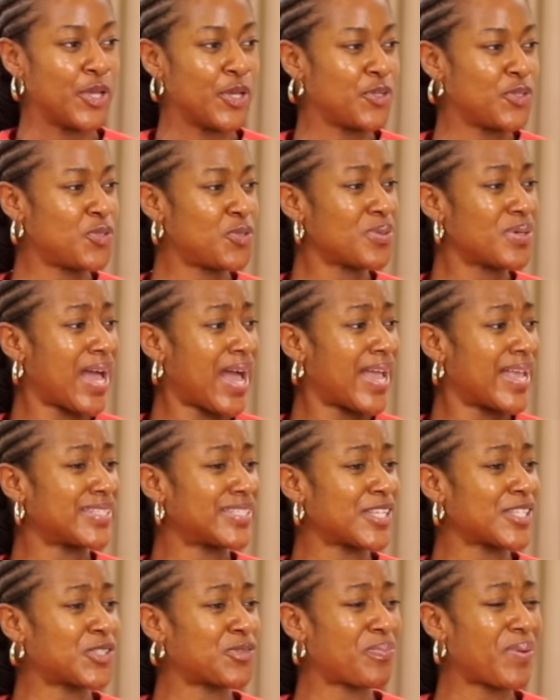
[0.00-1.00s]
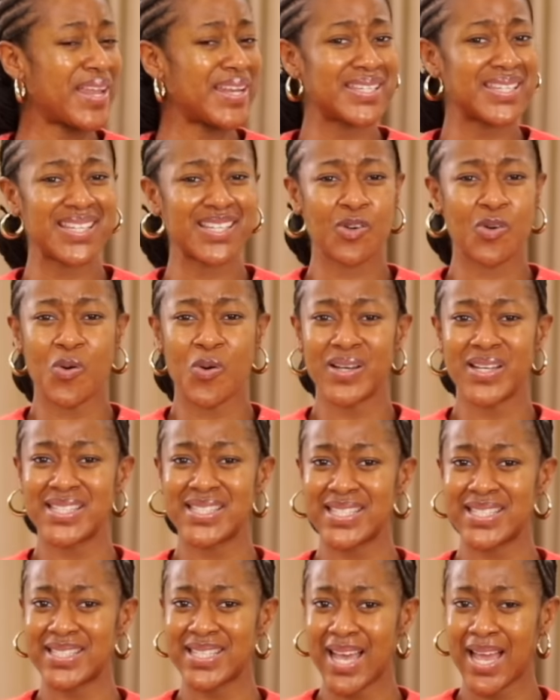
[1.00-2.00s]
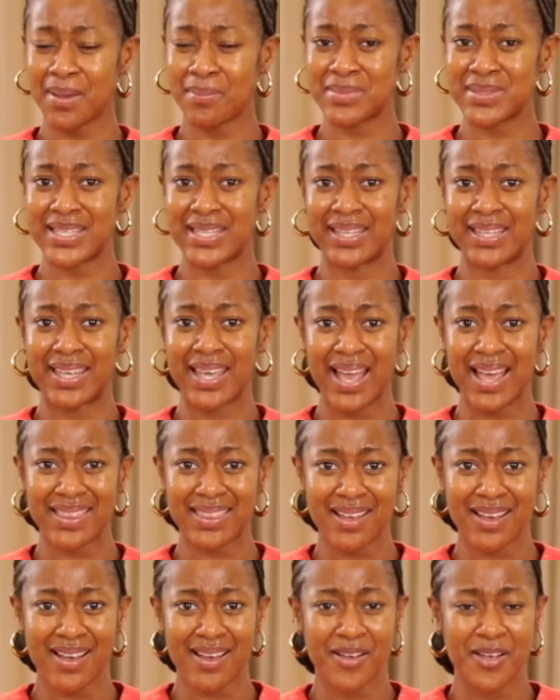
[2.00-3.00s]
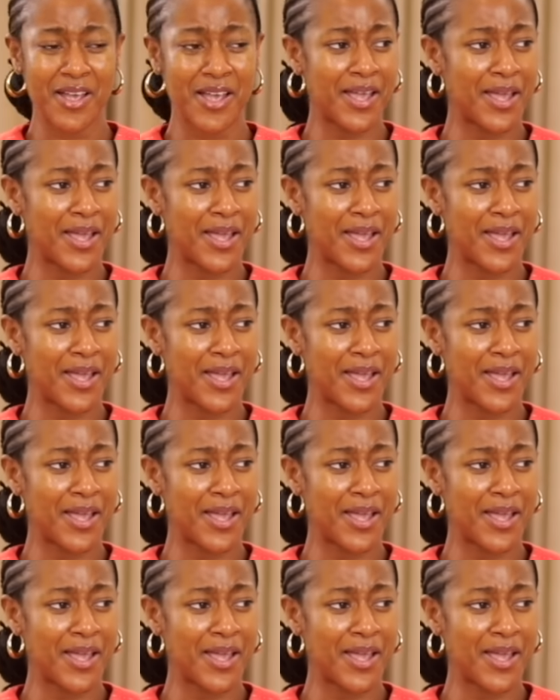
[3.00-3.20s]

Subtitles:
You guys are spending quality time together.